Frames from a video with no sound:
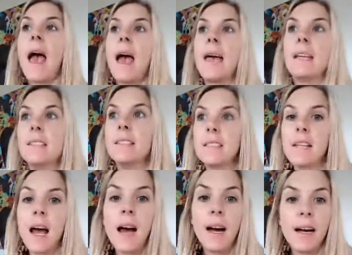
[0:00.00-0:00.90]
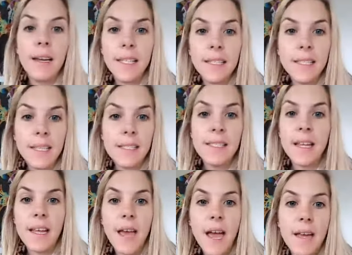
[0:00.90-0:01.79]
And I
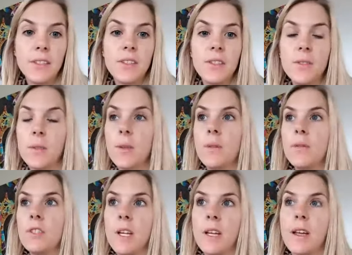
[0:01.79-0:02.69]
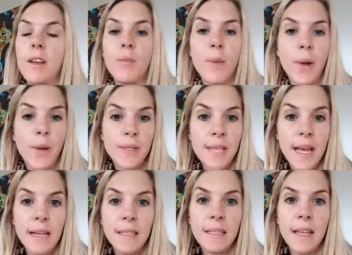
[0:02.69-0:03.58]
yesterday I had to sort of check out of my
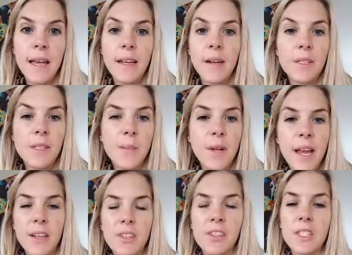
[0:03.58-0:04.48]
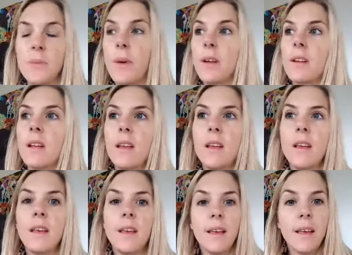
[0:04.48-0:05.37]
hotel, and I was a bit anxious about
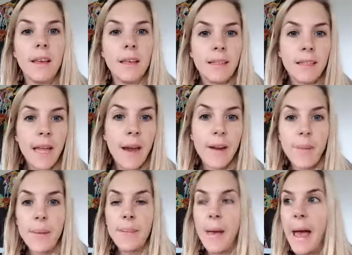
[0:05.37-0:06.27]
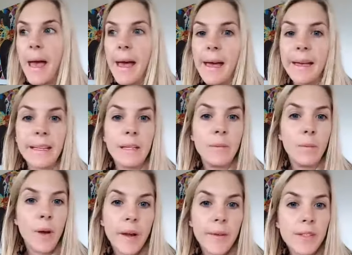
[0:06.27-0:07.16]
carrying my bag
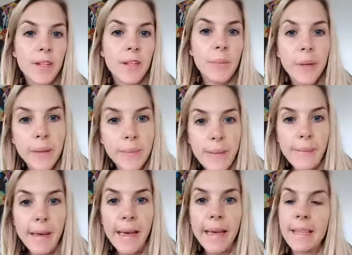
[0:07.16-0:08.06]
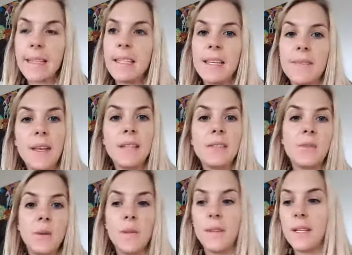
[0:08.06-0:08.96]
and where I was going to put my bag at the
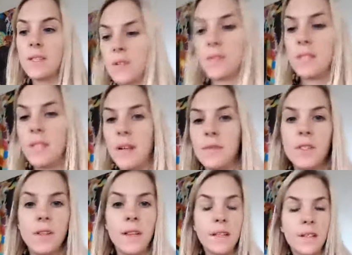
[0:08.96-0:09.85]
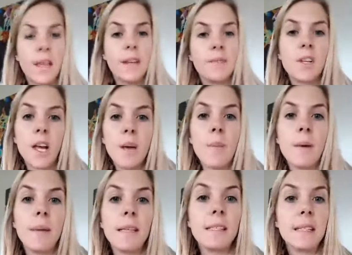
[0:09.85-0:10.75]
event and all that sort of stuff. So that kind of took up
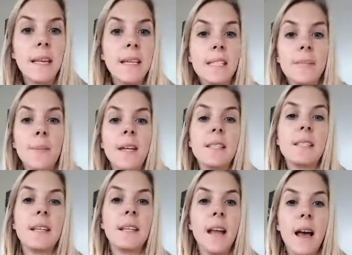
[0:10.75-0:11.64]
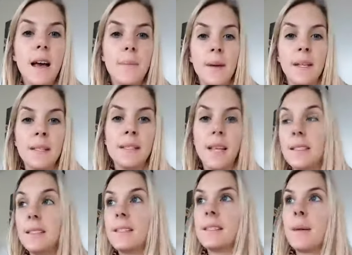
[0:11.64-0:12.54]
my mental headspace, and um, I
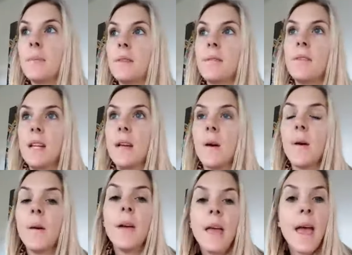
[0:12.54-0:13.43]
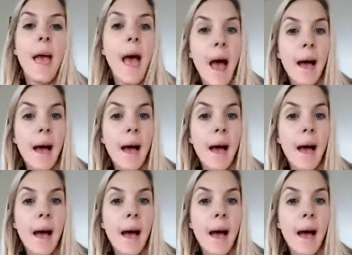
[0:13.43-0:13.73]
decided to skip the video.